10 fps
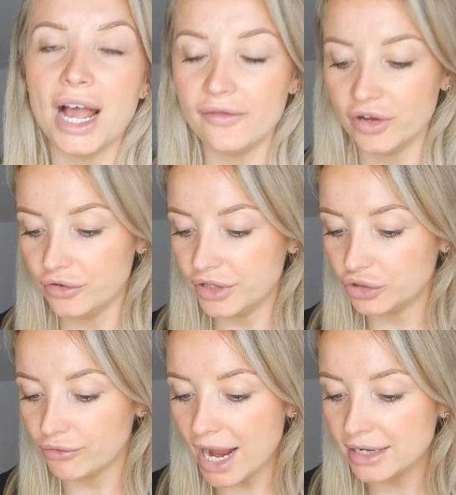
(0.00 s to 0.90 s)
we have another
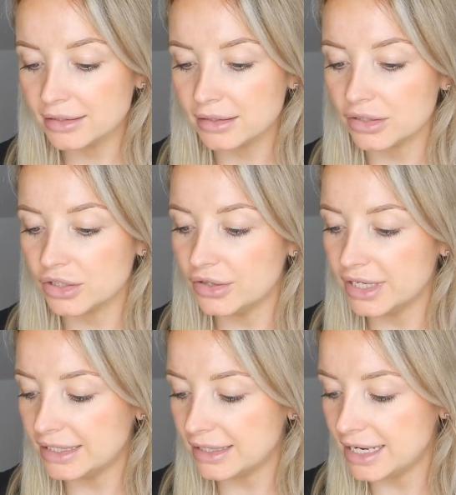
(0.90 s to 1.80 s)
dress. So
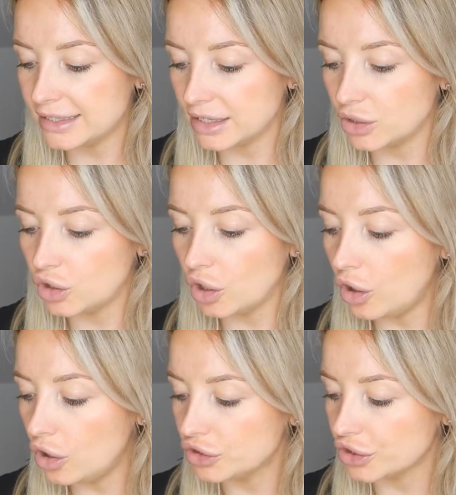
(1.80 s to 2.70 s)
this is a
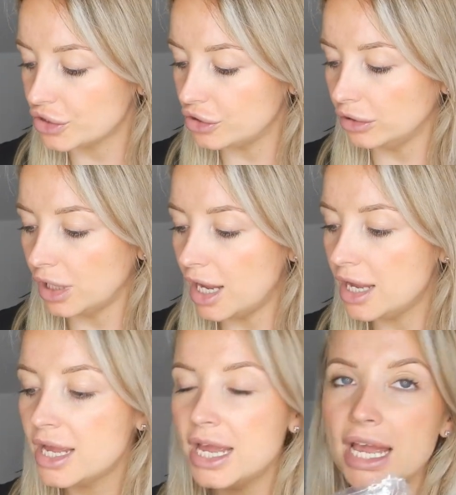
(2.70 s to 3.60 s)
gorgeous colour.
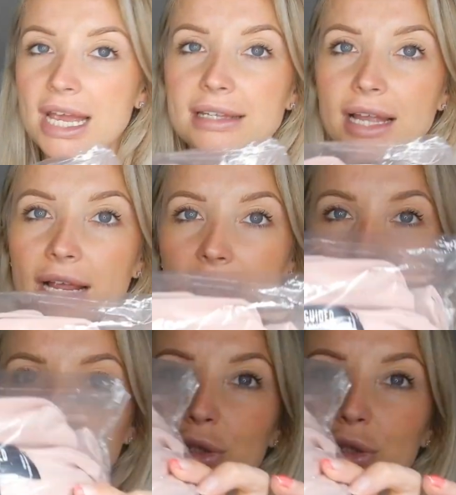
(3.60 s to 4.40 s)
It's like a